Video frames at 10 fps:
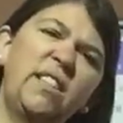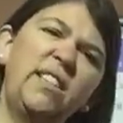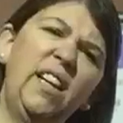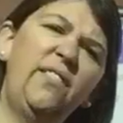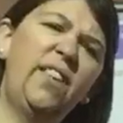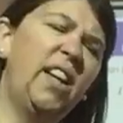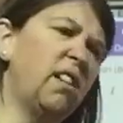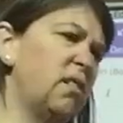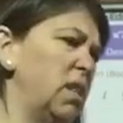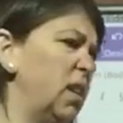It's not
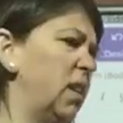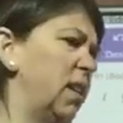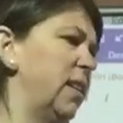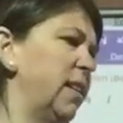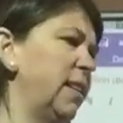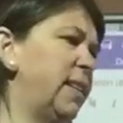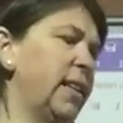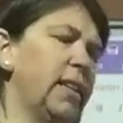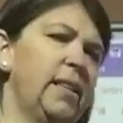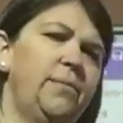fair. Let me
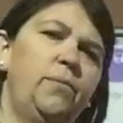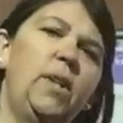tell you.